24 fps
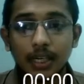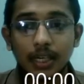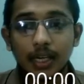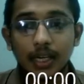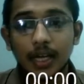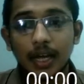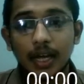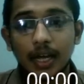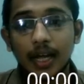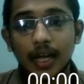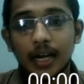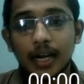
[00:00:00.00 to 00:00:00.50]

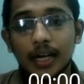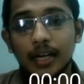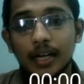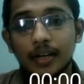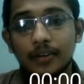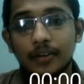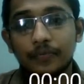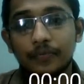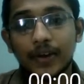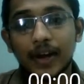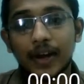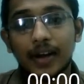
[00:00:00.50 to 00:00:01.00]
And
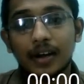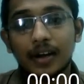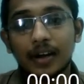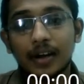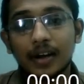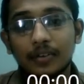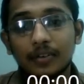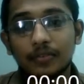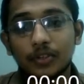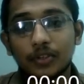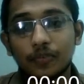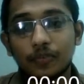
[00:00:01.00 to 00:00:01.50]

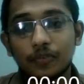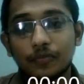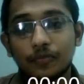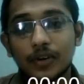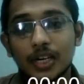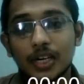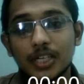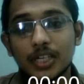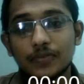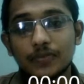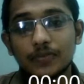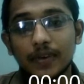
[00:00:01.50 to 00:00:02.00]
the
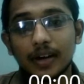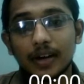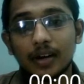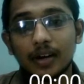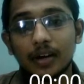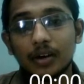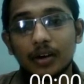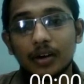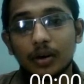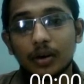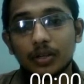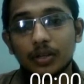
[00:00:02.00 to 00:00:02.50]
first federal
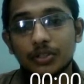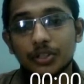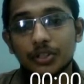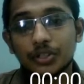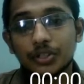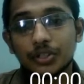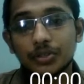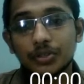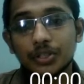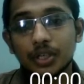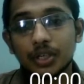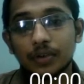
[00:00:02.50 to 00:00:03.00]

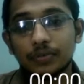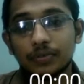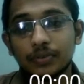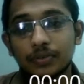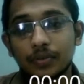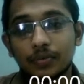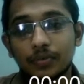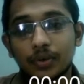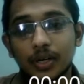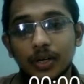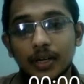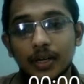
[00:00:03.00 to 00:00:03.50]
constitution of the
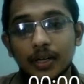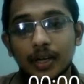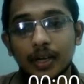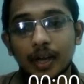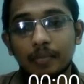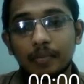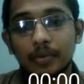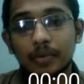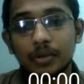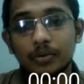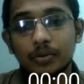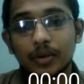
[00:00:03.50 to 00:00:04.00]
world
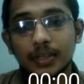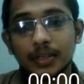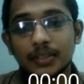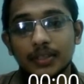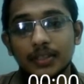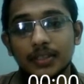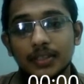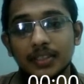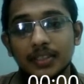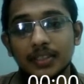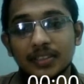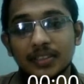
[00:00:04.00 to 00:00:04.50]
came into
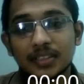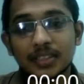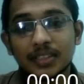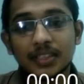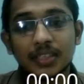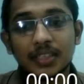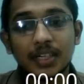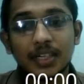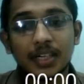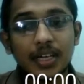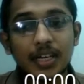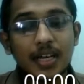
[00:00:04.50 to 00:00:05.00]
existence in
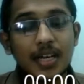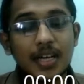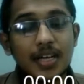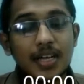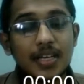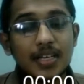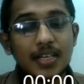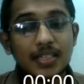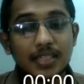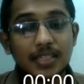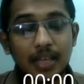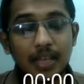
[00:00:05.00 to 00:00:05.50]

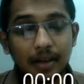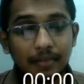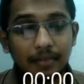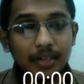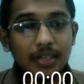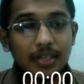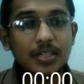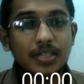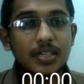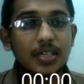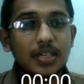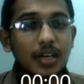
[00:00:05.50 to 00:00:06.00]

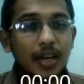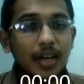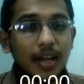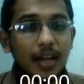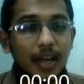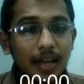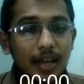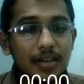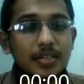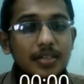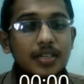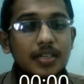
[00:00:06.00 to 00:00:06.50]

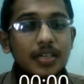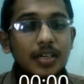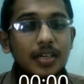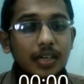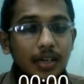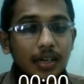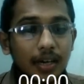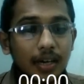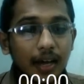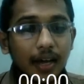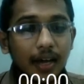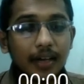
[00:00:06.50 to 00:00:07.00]

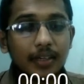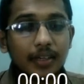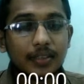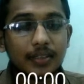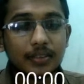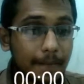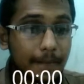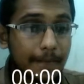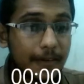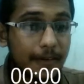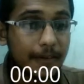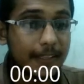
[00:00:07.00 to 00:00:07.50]
1789.
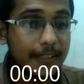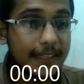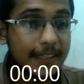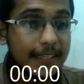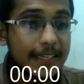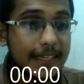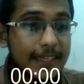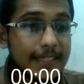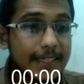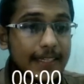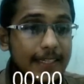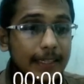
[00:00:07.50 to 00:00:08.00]

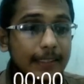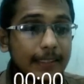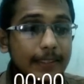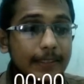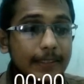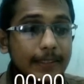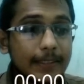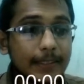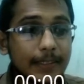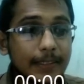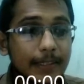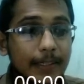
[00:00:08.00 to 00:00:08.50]
These are the
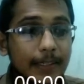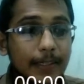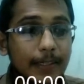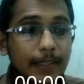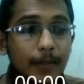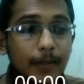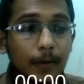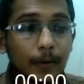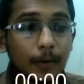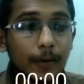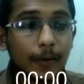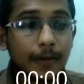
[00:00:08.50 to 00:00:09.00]
13
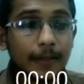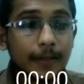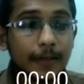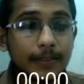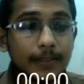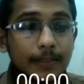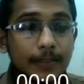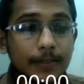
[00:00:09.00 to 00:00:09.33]
colonies, as